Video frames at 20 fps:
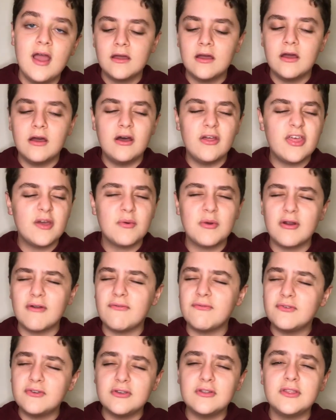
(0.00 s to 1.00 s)
Uh, there were a
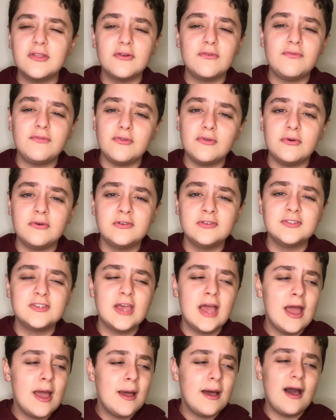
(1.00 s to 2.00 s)
few little flaws,
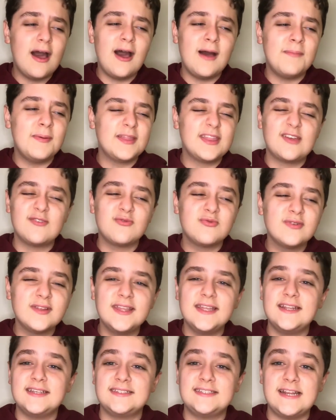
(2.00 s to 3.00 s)
uh, but that
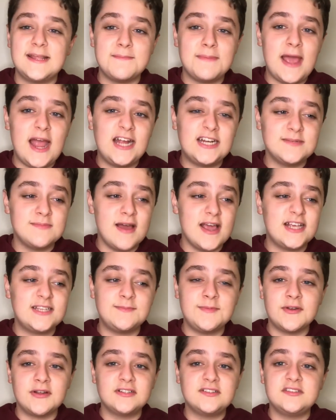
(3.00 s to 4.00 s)
really doesn't impact my
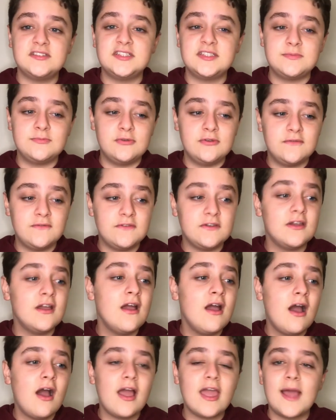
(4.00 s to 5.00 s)
experience in this movie.
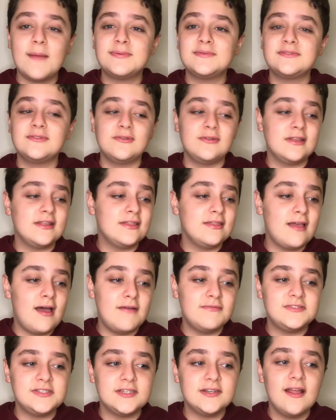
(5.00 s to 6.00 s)
I absolutely
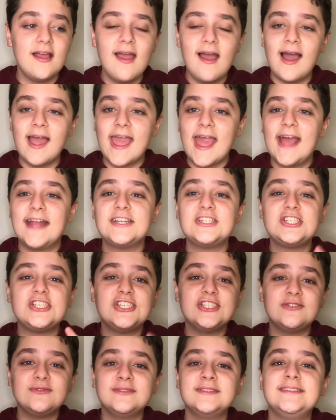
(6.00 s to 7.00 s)
loved it. I had
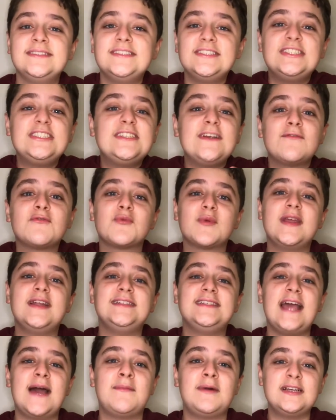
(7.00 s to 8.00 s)
chills shivering
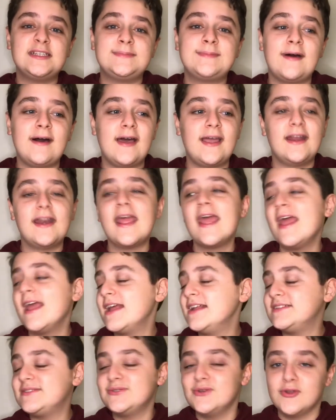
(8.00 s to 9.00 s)
down my spine
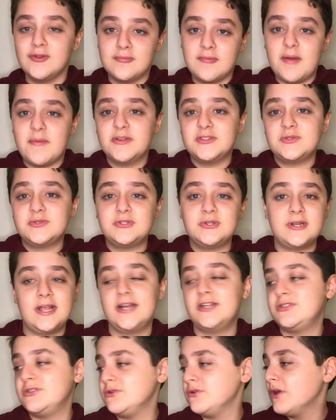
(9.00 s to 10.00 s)
in certain moments, which i will
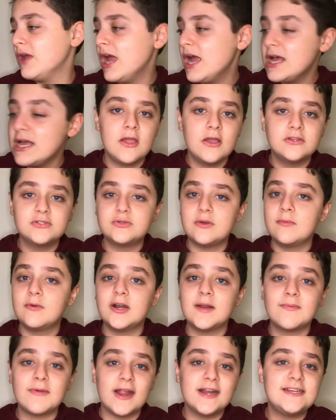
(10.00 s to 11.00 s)
get to. So I'm
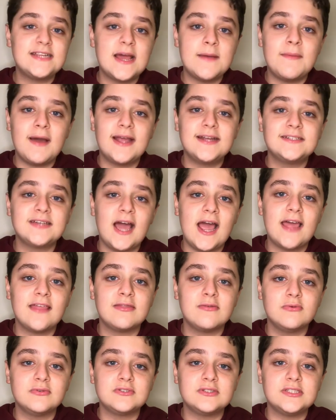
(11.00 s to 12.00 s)
going to break down my entire
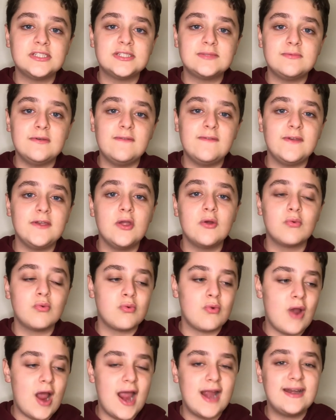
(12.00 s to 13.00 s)
thoughts on this movie
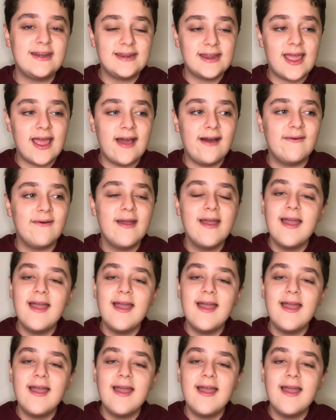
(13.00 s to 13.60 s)
right now.